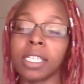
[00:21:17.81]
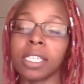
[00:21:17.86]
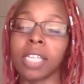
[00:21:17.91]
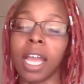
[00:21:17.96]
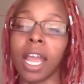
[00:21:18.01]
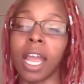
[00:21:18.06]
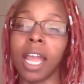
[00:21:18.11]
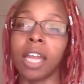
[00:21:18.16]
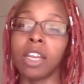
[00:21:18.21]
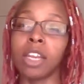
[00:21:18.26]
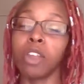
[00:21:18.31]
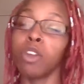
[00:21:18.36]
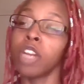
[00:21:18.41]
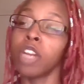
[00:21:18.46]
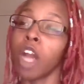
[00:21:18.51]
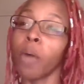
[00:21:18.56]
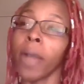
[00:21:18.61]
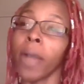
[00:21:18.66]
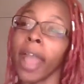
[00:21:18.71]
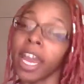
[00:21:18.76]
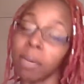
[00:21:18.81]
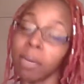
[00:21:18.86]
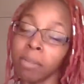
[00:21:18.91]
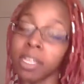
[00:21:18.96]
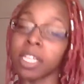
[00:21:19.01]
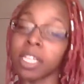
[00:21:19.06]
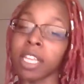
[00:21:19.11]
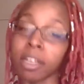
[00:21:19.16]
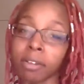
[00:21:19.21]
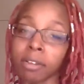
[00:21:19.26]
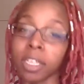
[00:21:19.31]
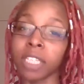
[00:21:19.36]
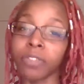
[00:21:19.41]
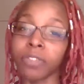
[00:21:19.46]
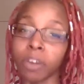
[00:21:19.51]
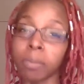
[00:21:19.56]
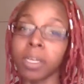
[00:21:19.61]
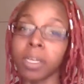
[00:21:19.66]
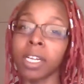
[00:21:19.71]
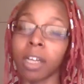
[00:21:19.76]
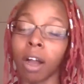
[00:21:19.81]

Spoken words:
And it had to be serious for me to